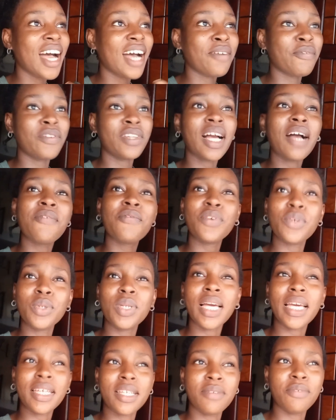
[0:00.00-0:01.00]
I feel I feel
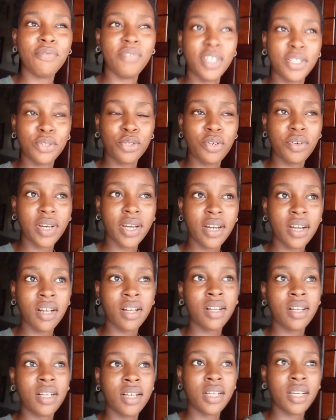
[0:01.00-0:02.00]
like Victoria
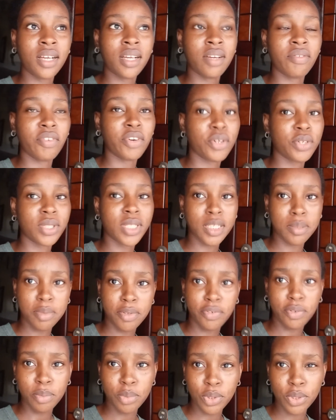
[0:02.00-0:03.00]
recognized me
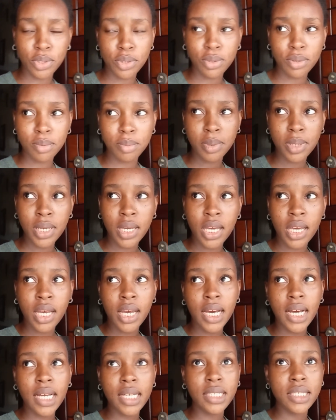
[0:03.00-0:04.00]
from YouTube,
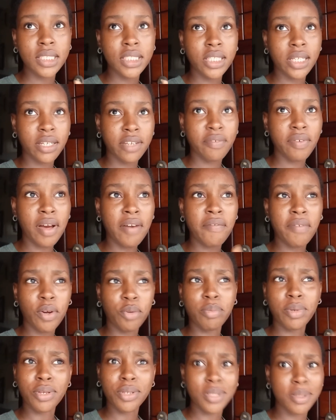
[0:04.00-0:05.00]
and Jennifer
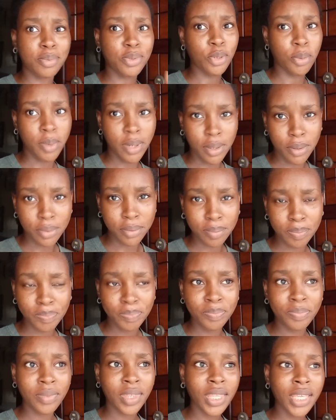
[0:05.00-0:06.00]
found my YouTube somehow.
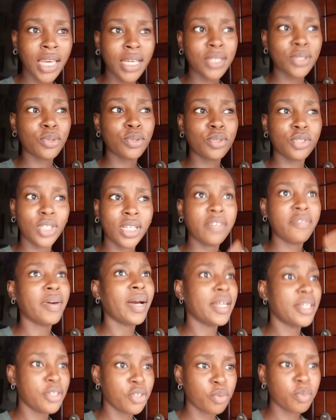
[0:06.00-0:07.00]
So Jennifer
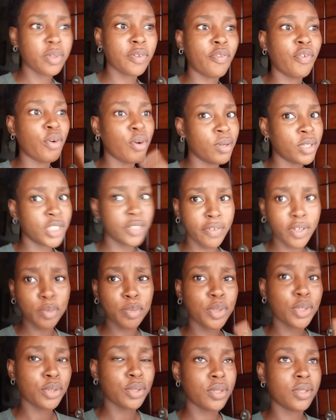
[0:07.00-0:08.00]
I knew before she found
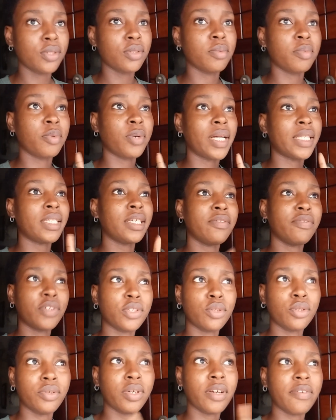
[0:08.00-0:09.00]
me on YouTube, but I think
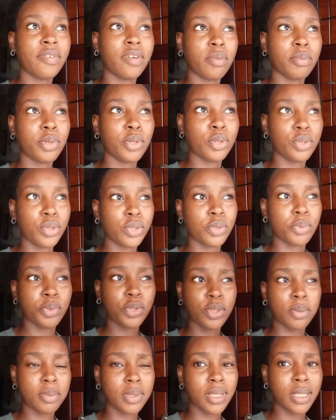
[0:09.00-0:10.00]
Victoria found me on YouTube or
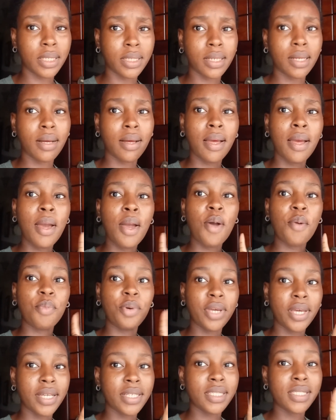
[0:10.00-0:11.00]
something like that.
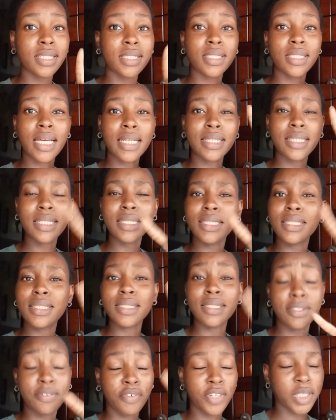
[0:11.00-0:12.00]
But yeah, this is I think this
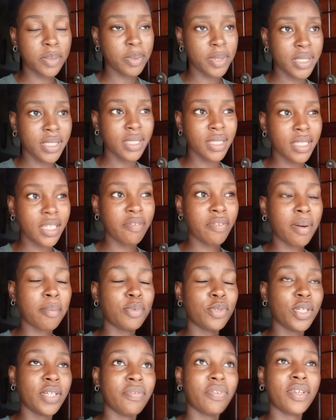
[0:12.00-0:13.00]
is the first person. If
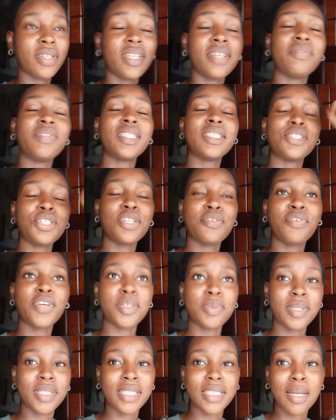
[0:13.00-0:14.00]
I'm not, if, if this is not the
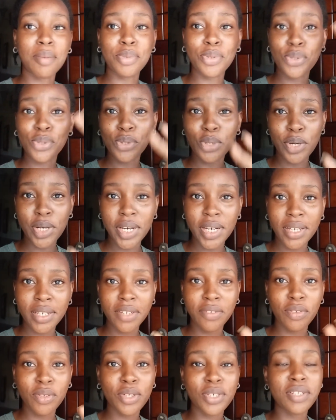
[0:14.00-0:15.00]
first person, I'm so sorry.
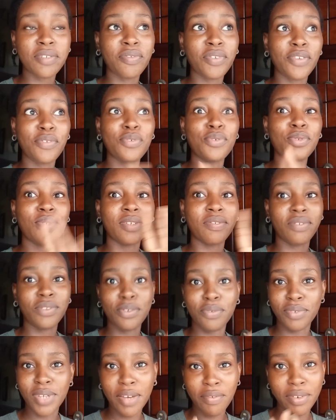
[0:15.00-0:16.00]
If you're if you if
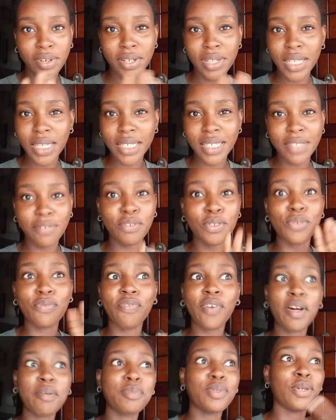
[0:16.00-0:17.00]
you've ever like if you
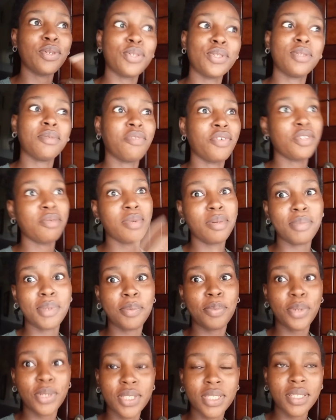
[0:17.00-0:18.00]
found me on YouTube before you met me
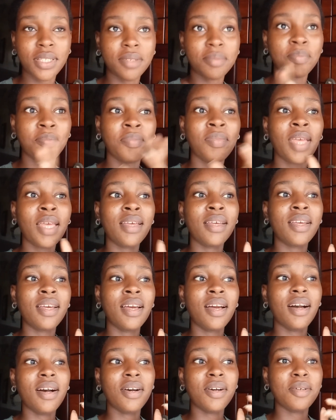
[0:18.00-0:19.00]
in person,
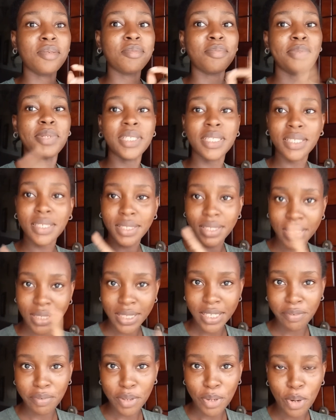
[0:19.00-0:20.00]
um please
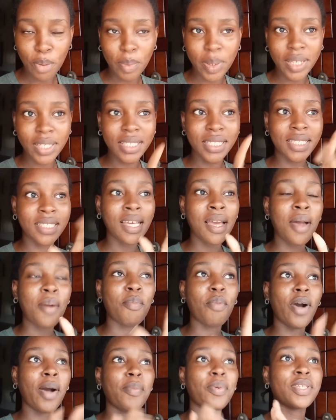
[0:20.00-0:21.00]
leave a comment.
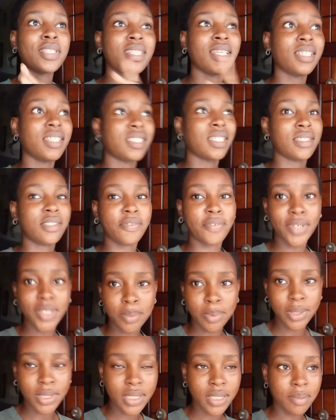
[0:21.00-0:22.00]
But I'm going to take this as the
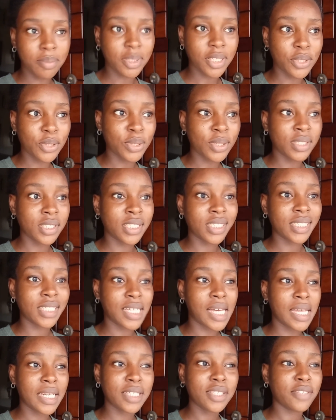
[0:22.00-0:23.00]
first person because
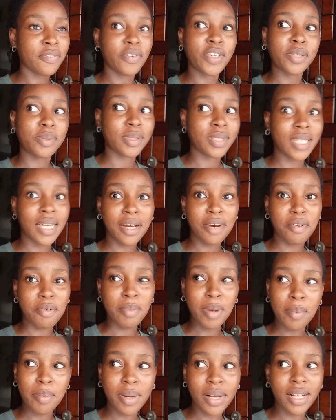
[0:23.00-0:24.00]
this is the first person I can
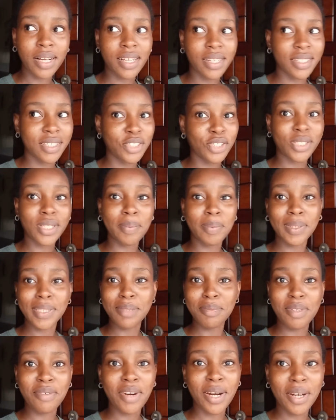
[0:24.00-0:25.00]
remember. It just happened
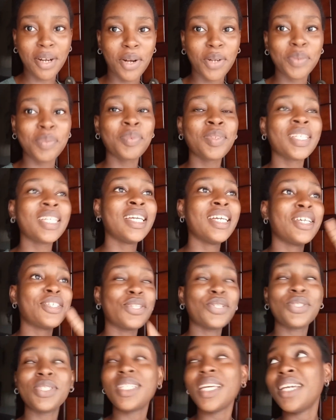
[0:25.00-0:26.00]
to me right now.
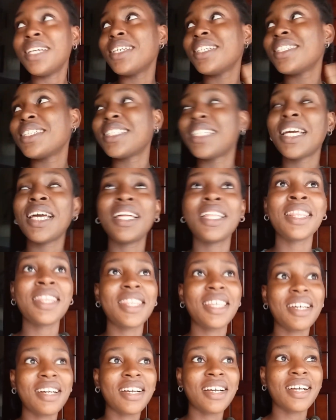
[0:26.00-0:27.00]
So today is
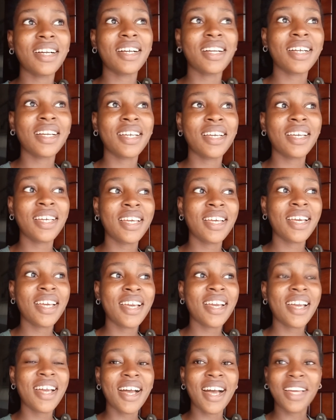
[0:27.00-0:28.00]
the
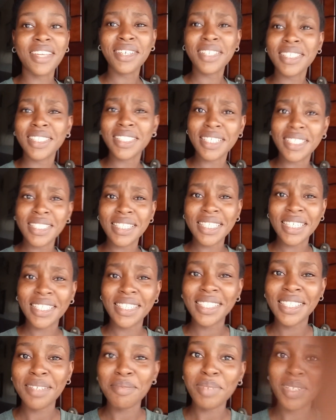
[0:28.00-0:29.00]
I think 16th.